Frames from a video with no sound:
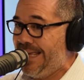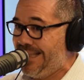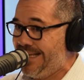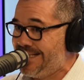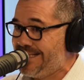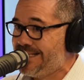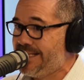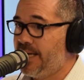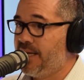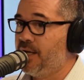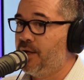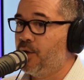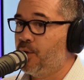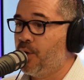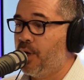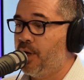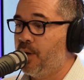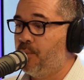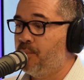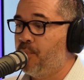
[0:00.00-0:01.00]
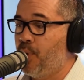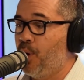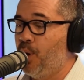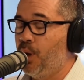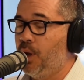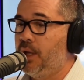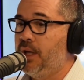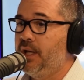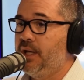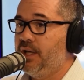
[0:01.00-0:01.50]
And that second credit
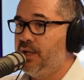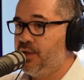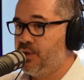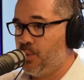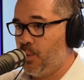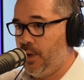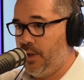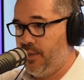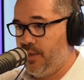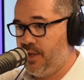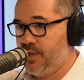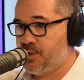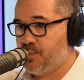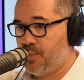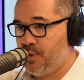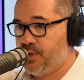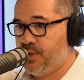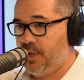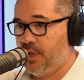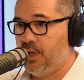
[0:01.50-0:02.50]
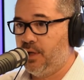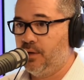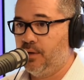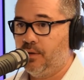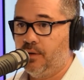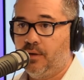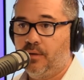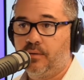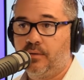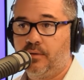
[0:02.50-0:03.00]
pull is when this
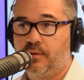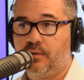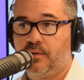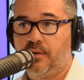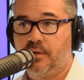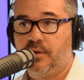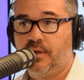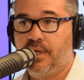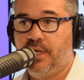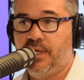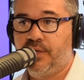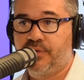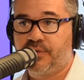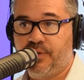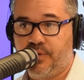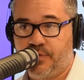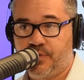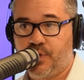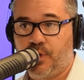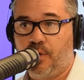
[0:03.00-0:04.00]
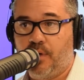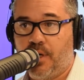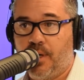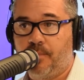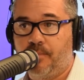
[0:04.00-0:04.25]
particular instance showed up.